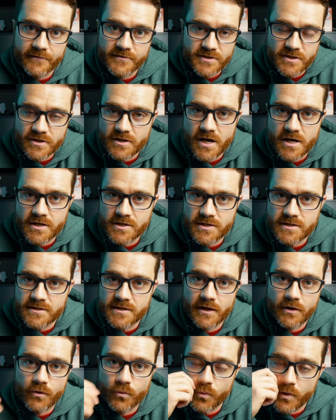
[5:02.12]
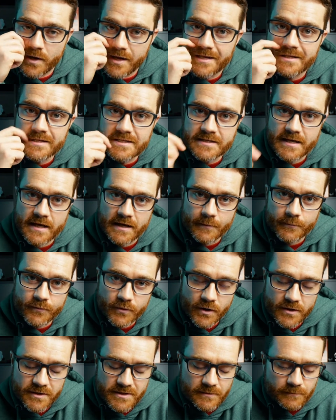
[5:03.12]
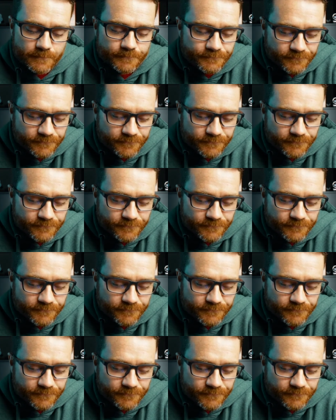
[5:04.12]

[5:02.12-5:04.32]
situations than a RAID setup does.